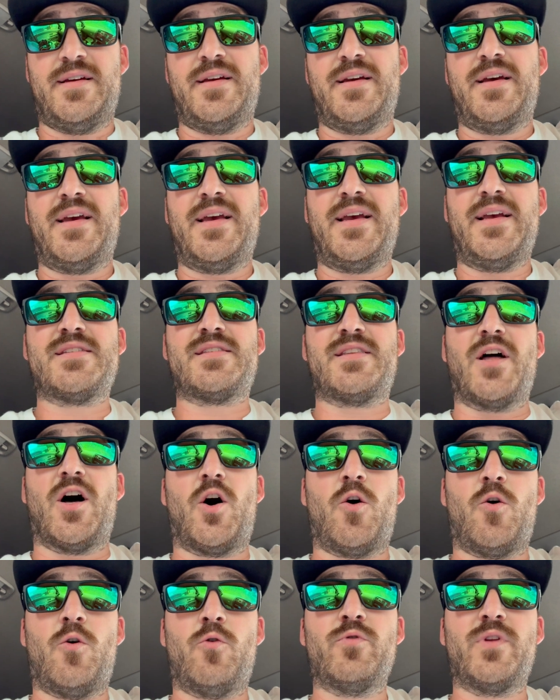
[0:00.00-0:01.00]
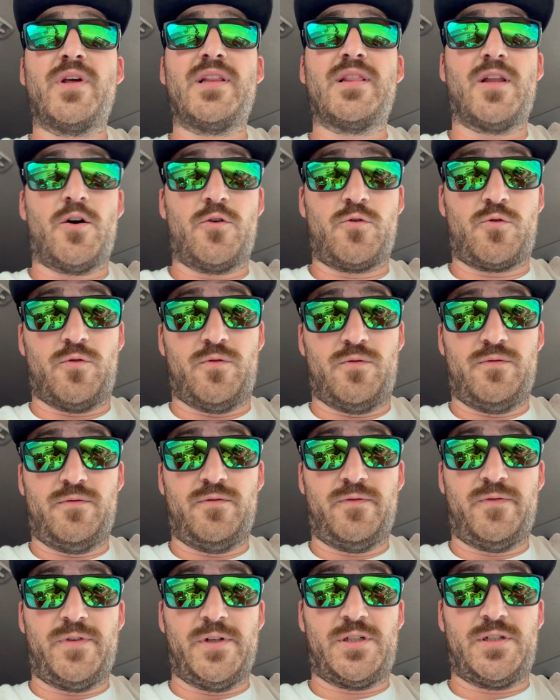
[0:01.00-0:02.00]
he is the only local
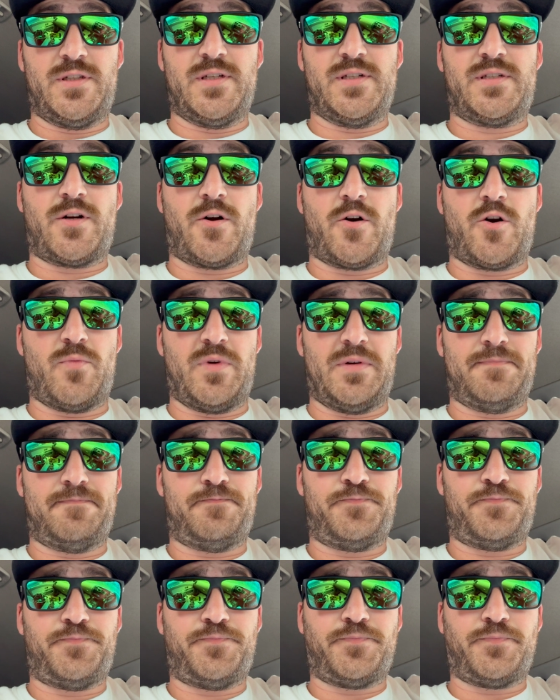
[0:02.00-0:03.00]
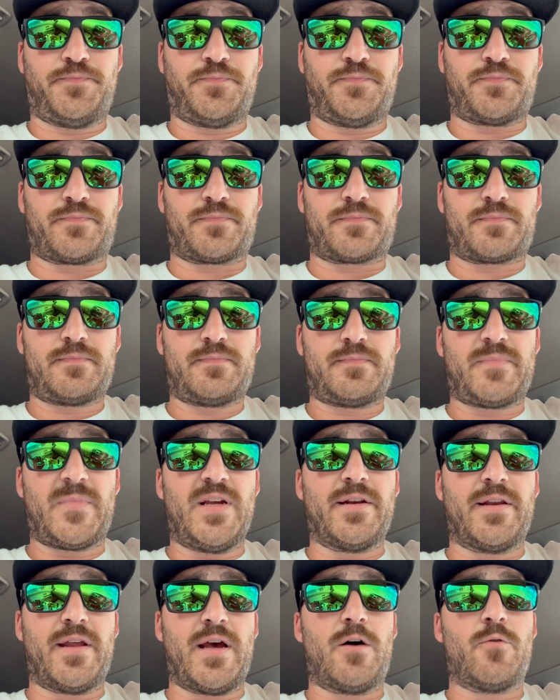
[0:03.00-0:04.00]
fishing this tournament.
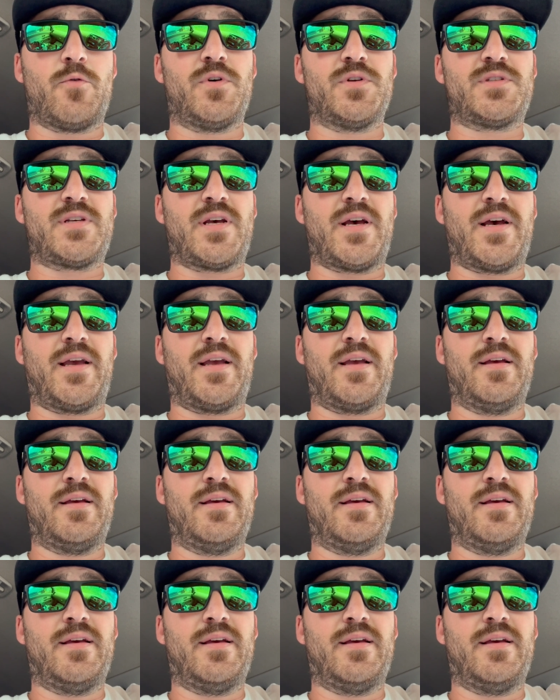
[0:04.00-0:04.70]
Now, I will say,